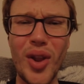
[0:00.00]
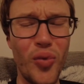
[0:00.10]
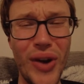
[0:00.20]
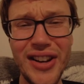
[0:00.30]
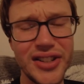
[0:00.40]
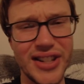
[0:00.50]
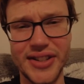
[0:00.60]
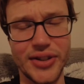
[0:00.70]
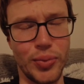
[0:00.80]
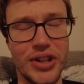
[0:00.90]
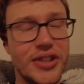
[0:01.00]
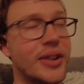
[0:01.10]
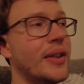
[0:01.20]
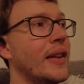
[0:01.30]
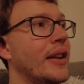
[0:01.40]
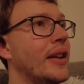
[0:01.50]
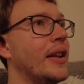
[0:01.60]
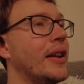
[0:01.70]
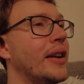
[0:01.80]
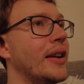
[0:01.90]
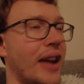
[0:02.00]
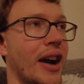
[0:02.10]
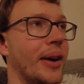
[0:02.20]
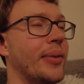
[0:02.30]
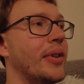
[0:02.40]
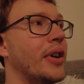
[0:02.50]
why not just switch? Yeah.